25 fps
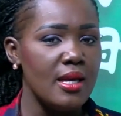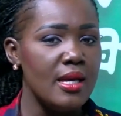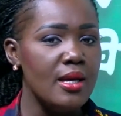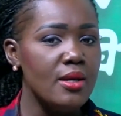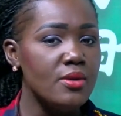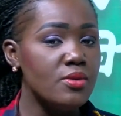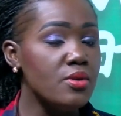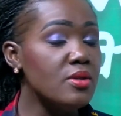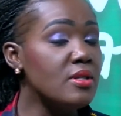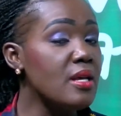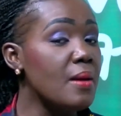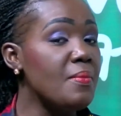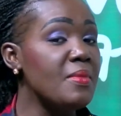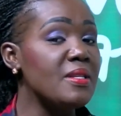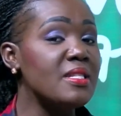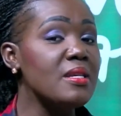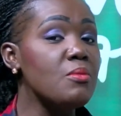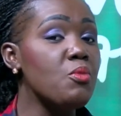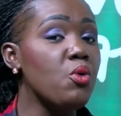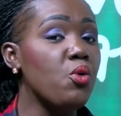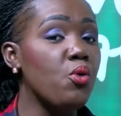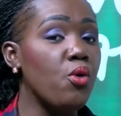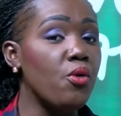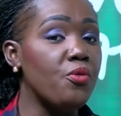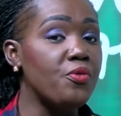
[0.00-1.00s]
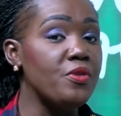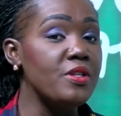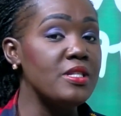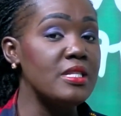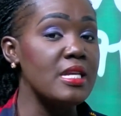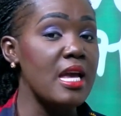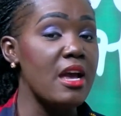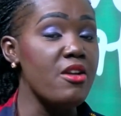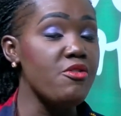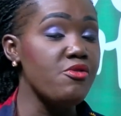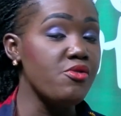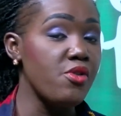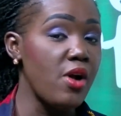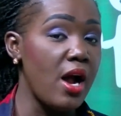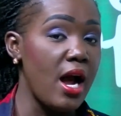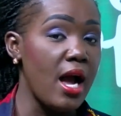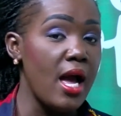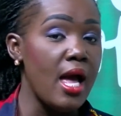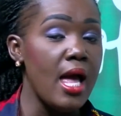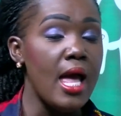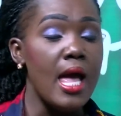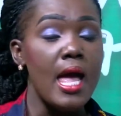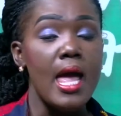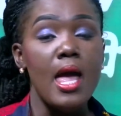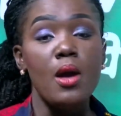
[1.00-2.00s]
So say me some of it enra.
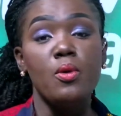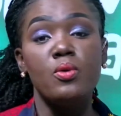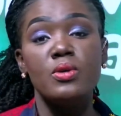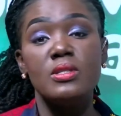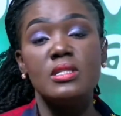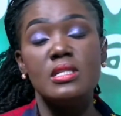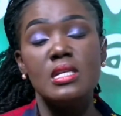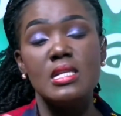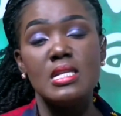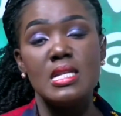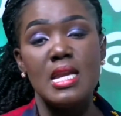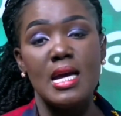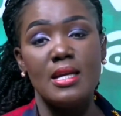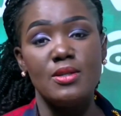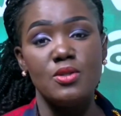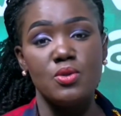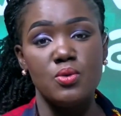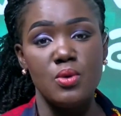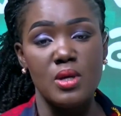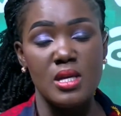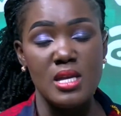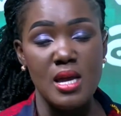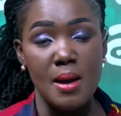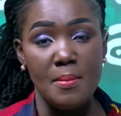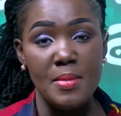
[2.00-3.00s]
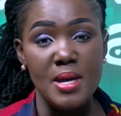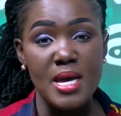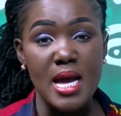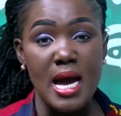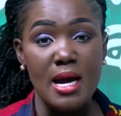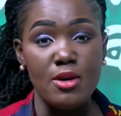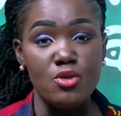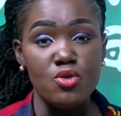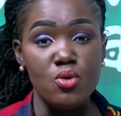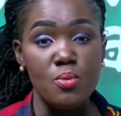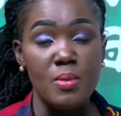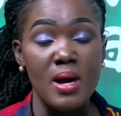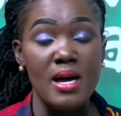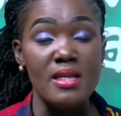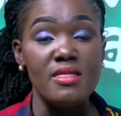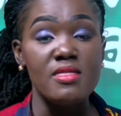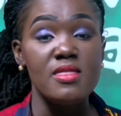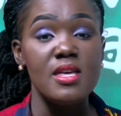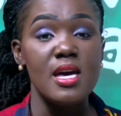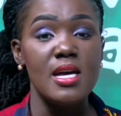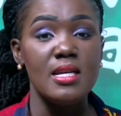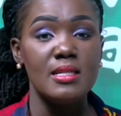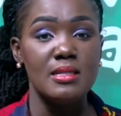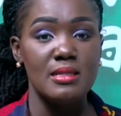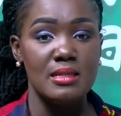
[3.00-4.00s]
E could see next week na me ya Adom
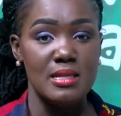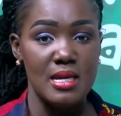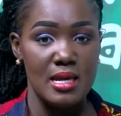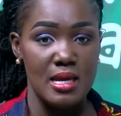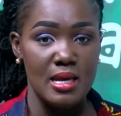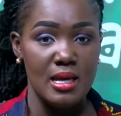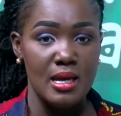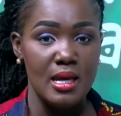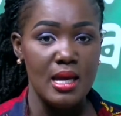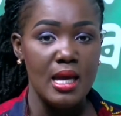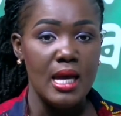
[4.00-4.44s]
Thursday.